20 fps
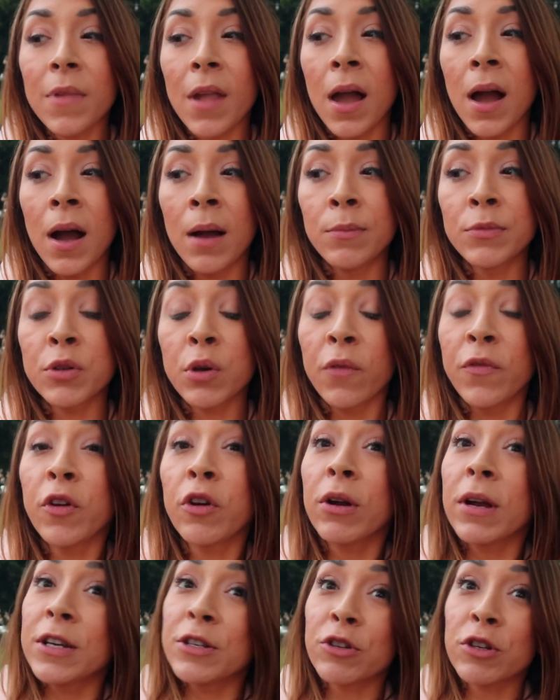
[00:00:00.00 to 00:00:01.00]
Um, so if
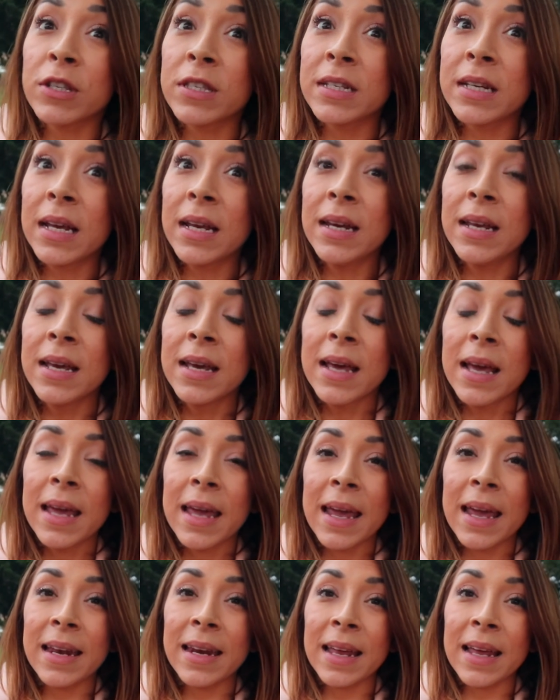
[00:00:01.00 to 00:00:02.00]
you're interested,
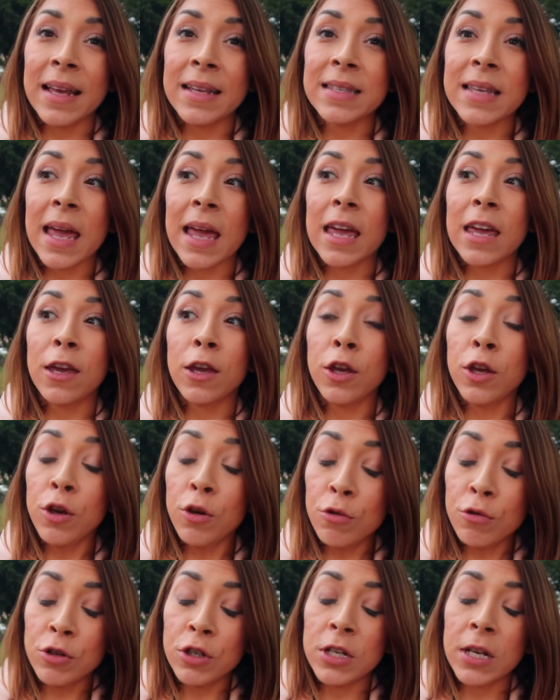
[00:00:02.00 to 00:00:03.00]
it is a
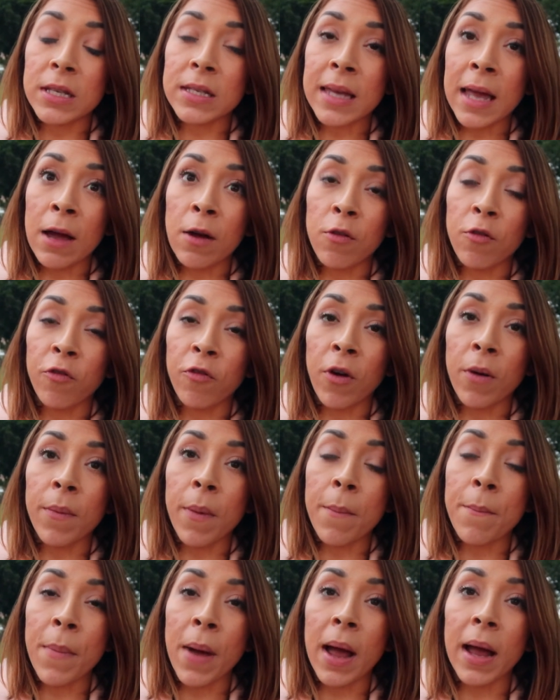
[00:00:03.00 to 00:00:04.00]
huge discount from
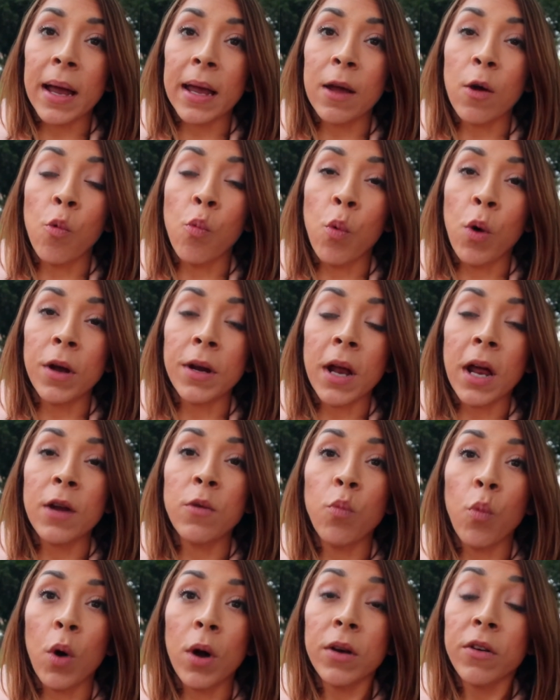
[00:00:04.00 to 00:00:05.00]
my one-on-one
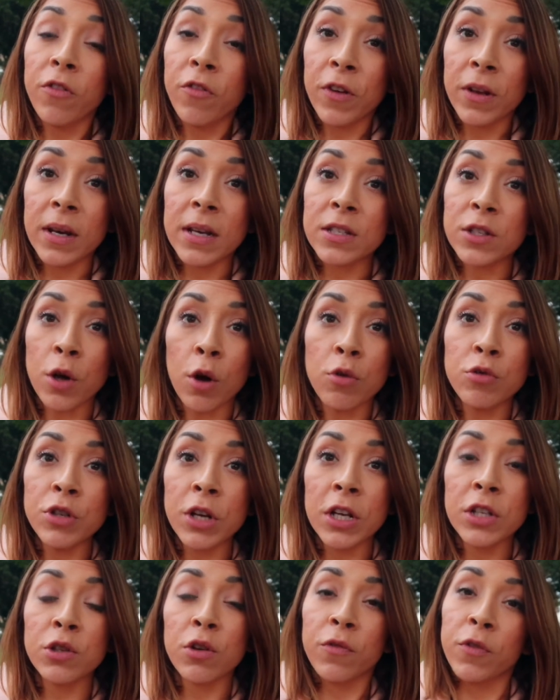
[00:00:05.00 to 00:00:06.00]
-on -one fitness
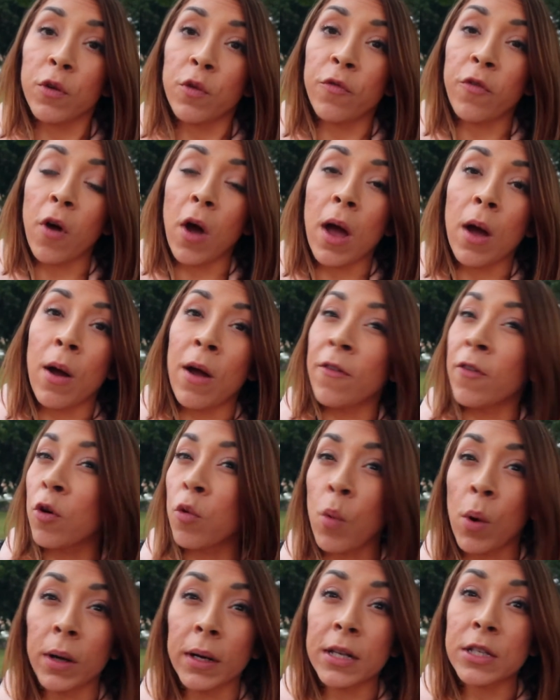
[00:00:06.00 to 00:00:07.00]
coaching. So if you've ever
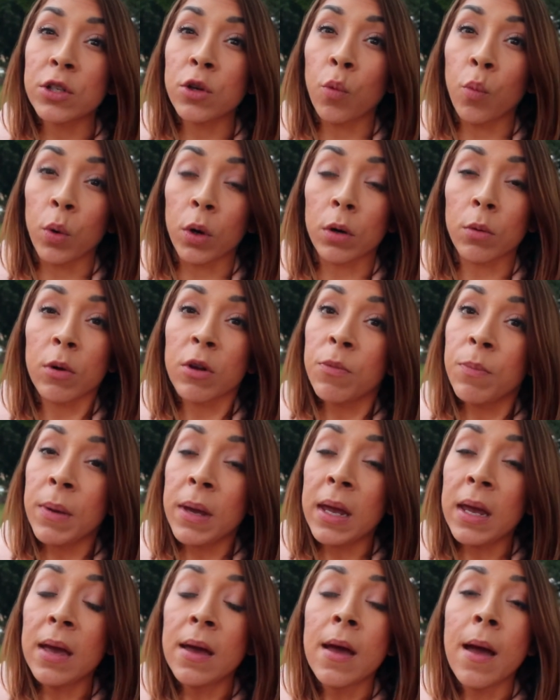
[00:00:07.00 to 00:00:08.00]
wanted to work with
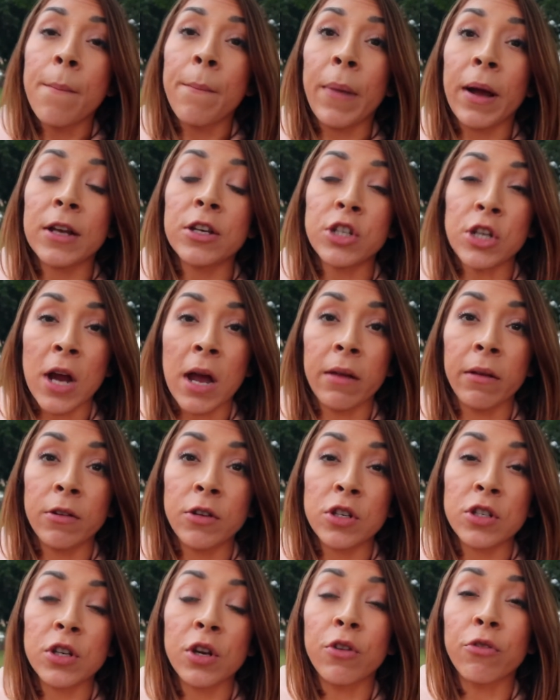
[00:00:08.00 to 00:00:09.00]
me, my
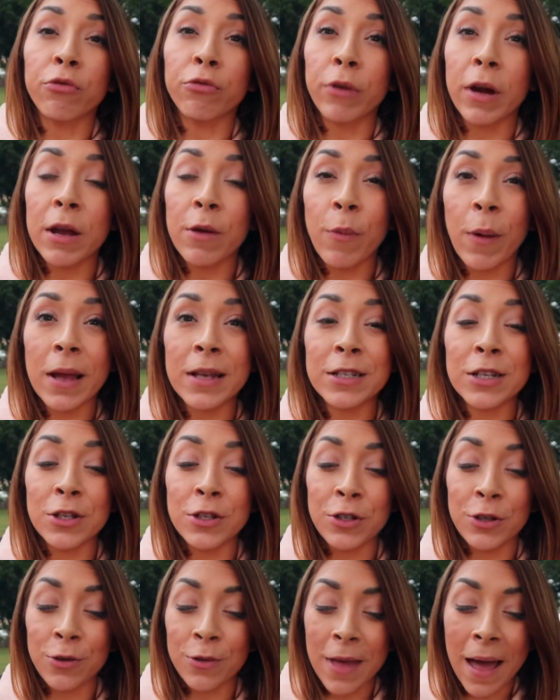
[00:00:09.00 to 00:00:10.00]
challenge is a great way to
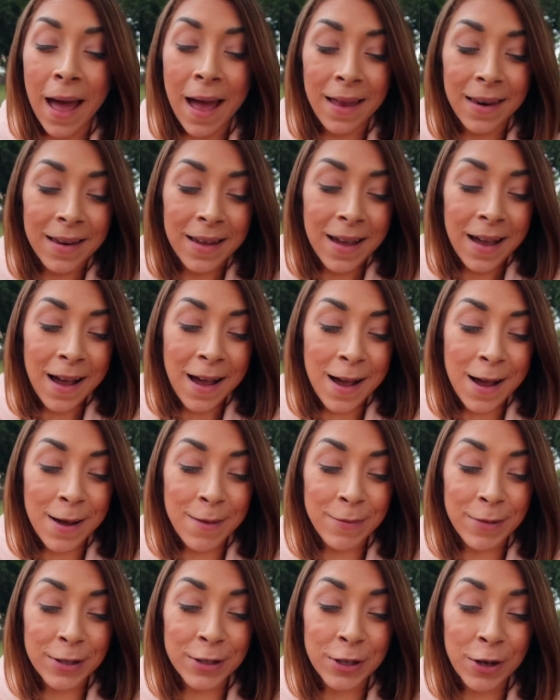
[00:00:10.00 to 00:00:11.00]
do that.
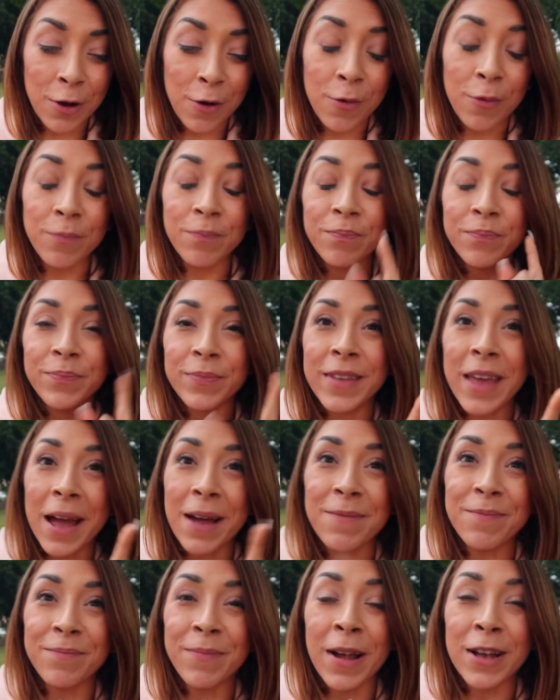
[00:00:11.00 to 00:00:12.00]
Um, so
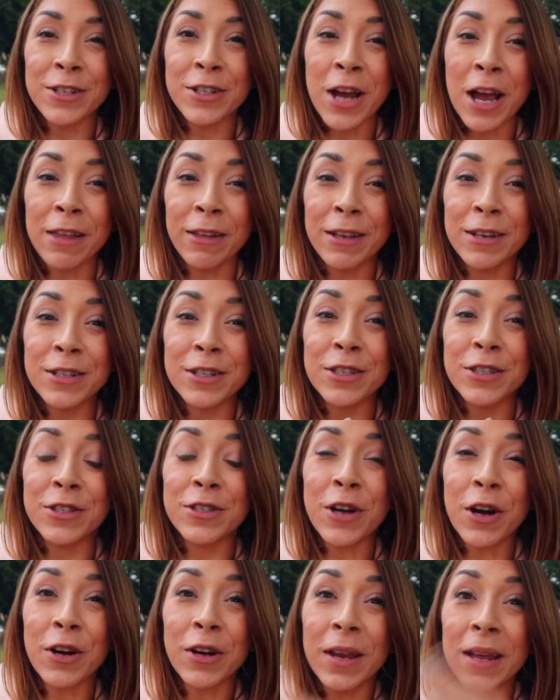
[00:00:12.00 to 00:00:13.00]
yeah, my challenge
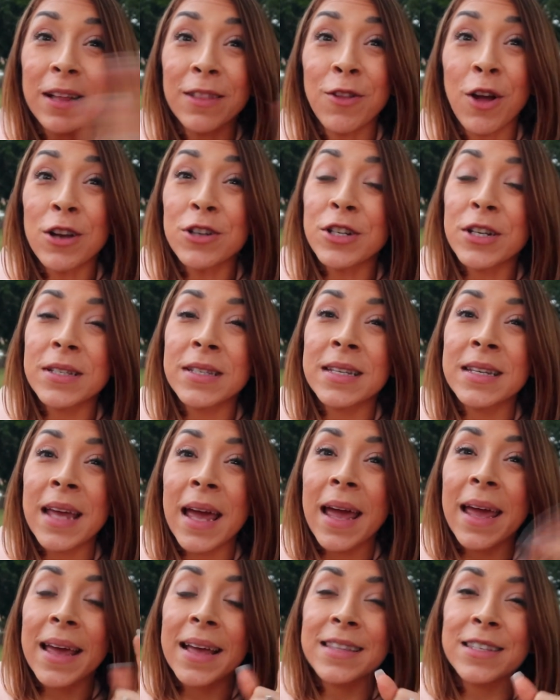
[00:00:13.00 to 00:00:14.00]
starting, launching
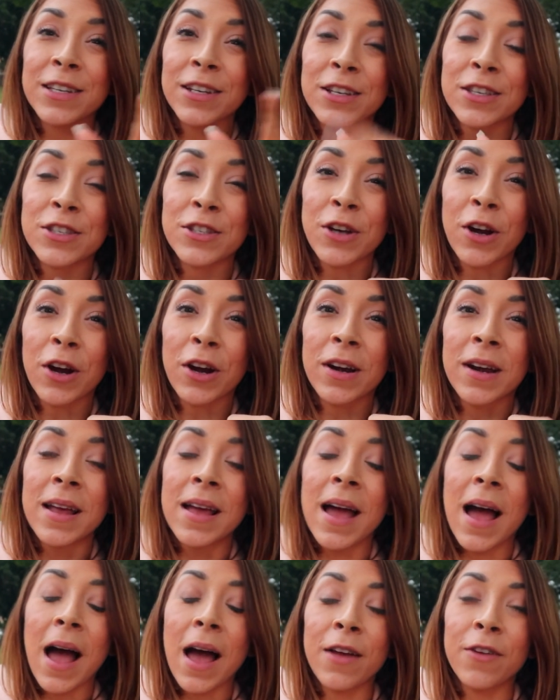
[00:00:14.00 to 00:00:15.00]
today, it's gonna start
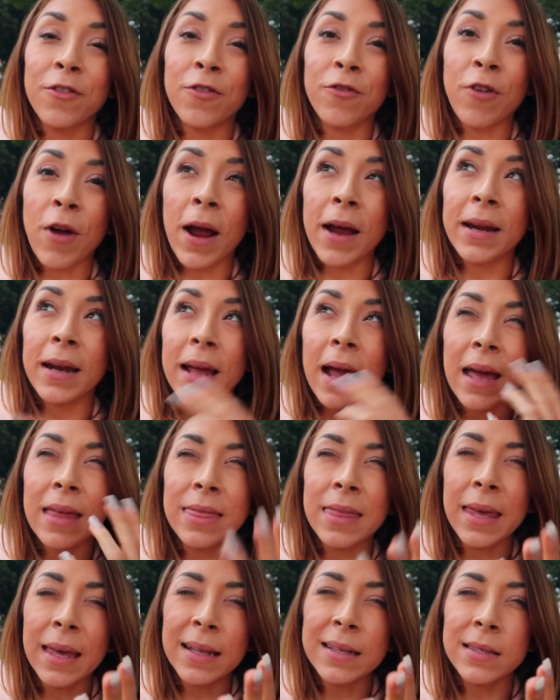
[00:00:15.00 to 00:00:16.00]
on Friday. I
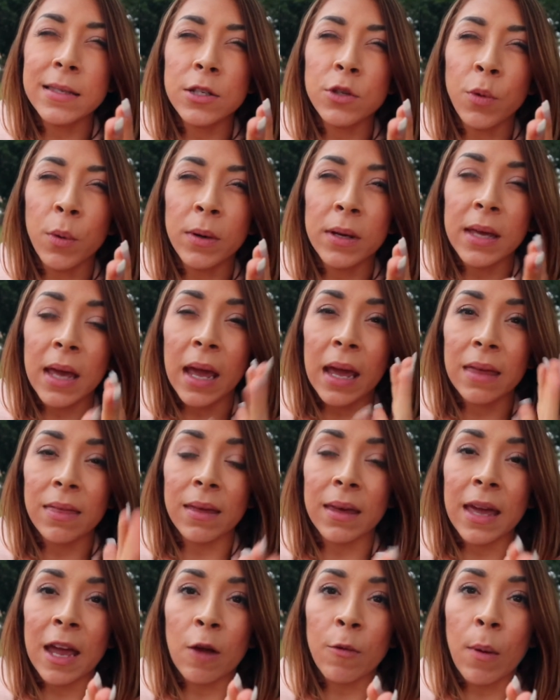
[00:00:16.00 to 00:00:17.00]
think it's the 28th.
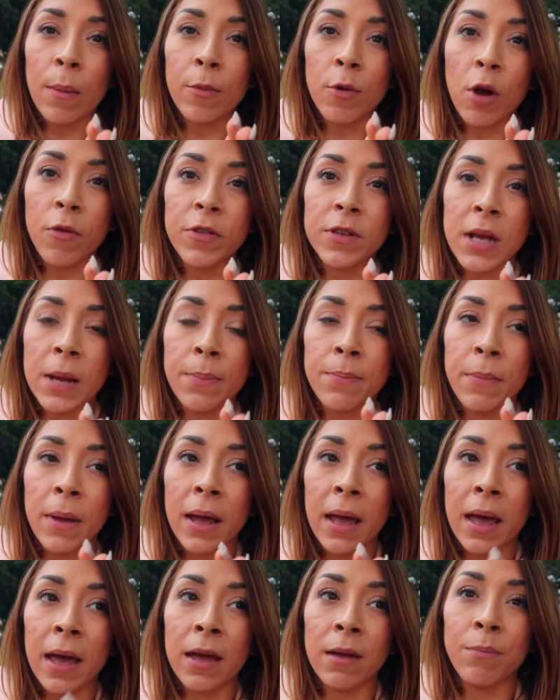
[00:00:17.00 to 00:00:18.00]
I can't remember off the top of
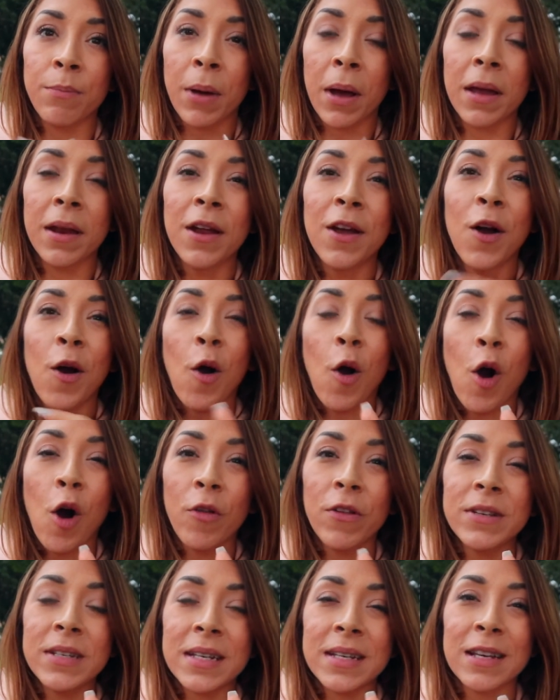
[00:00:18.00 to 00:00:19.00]
my head, but
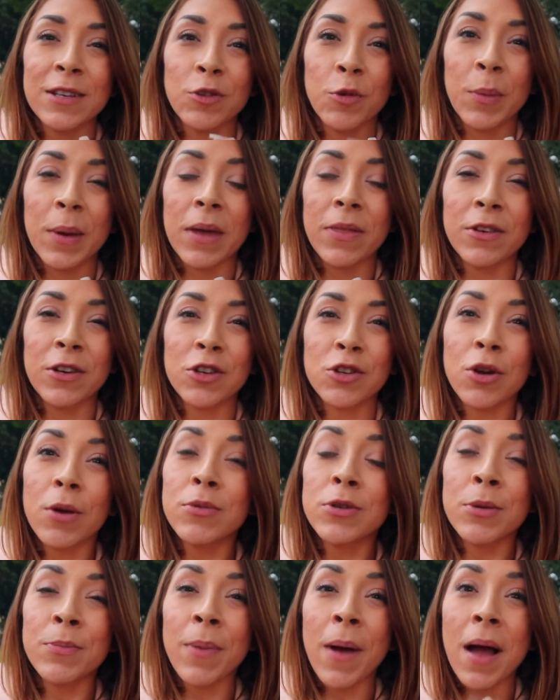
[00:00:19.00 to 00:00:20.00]
all the details will be in the
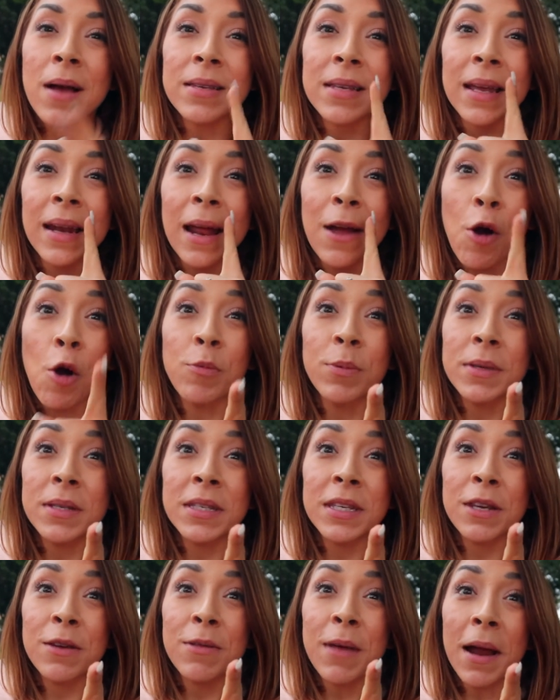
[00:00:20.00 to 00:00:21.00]
description box and I hope to
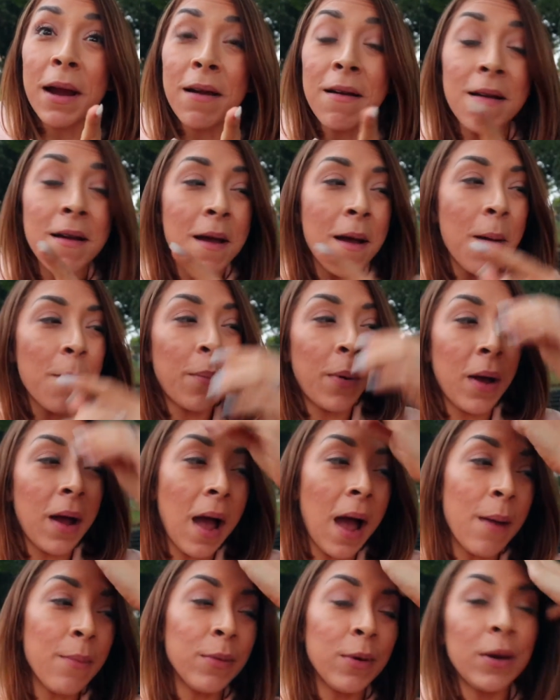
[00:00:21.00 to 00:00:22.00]
see you there. But
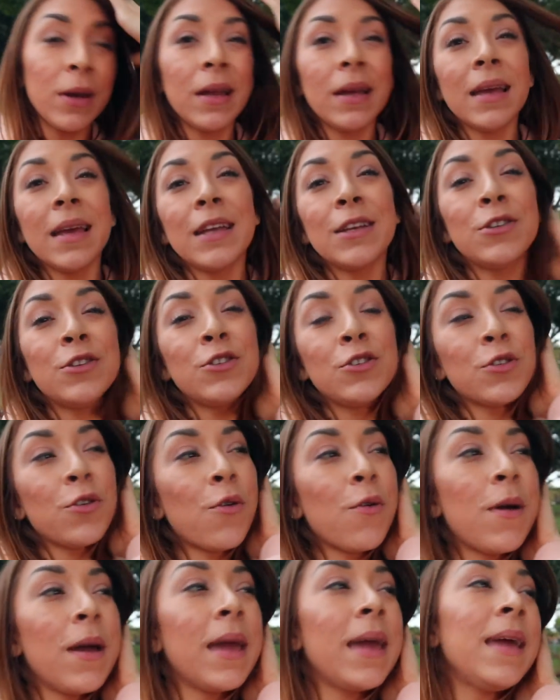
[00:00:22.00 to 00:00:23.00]
I'm gonna
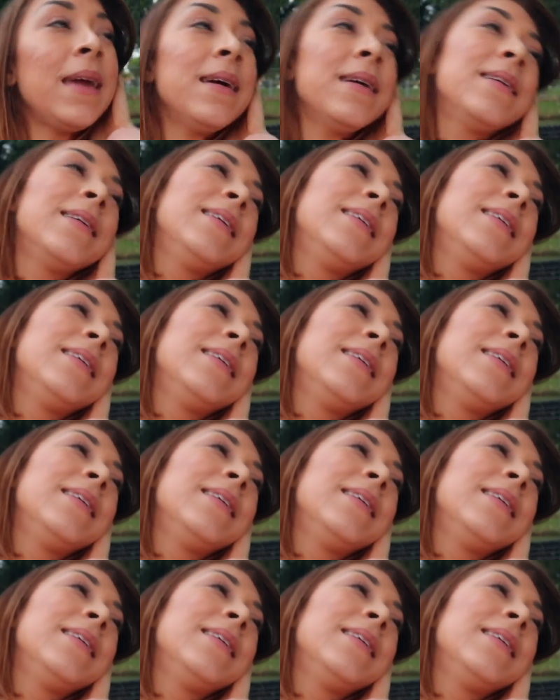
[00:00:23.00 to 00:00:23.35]
enjoy